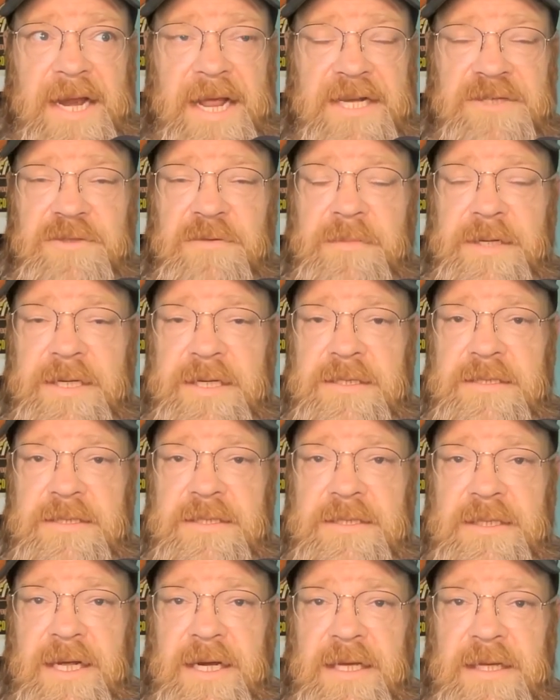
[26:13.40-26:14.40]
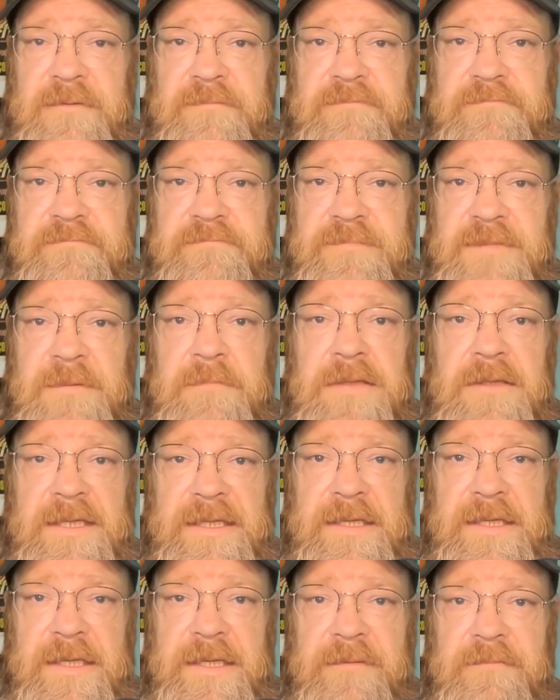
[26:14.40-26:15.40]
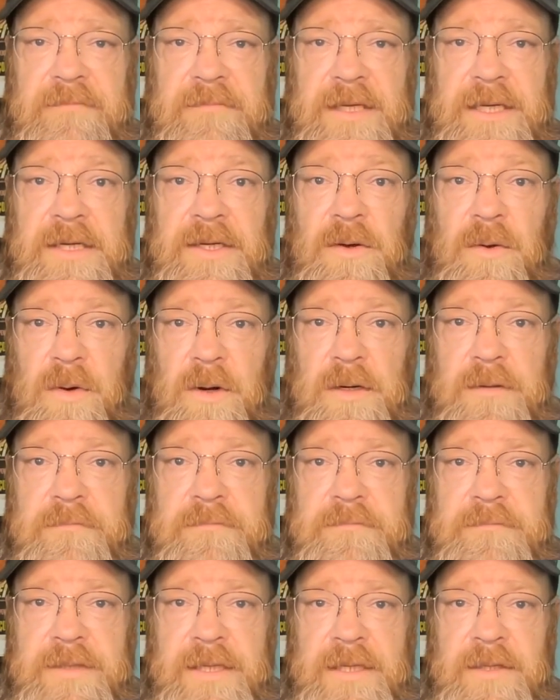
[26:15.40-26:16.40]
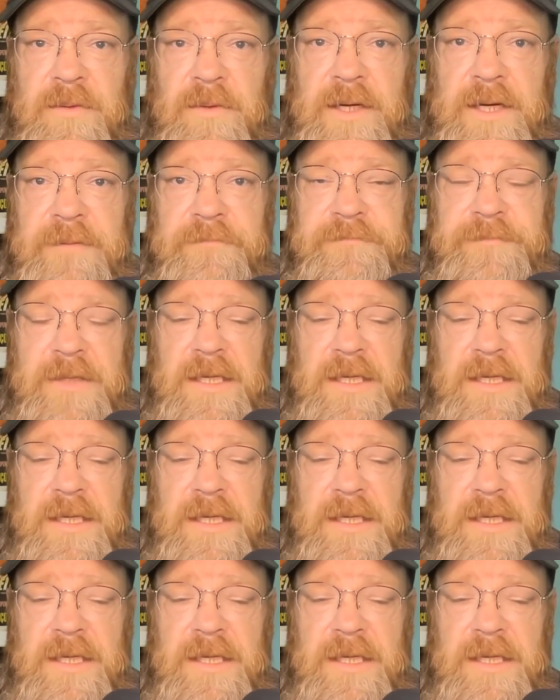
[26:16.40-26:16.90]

the national media is just going to completely ignore, by the way.